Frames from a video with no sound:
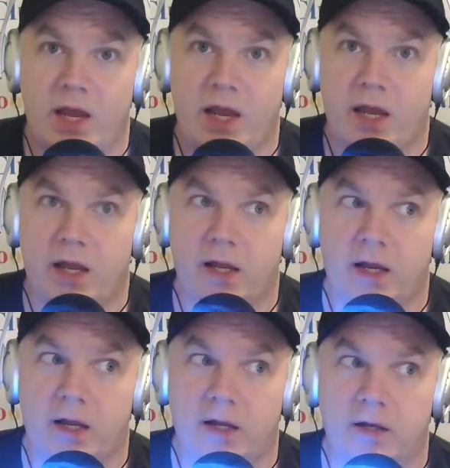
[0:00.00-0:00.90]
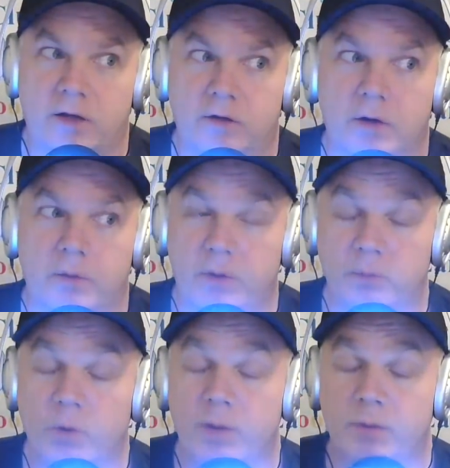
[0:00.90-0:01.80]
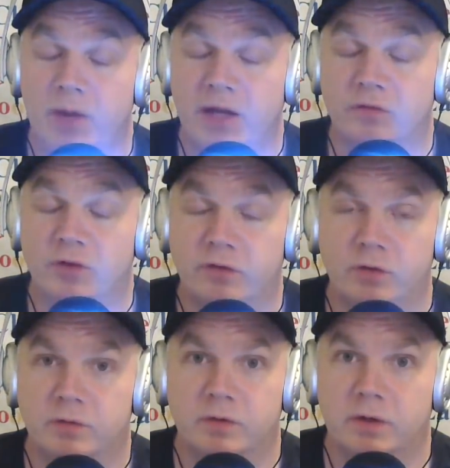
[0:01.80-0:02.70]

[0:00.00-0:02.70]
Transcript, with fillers: And we've been making fun of it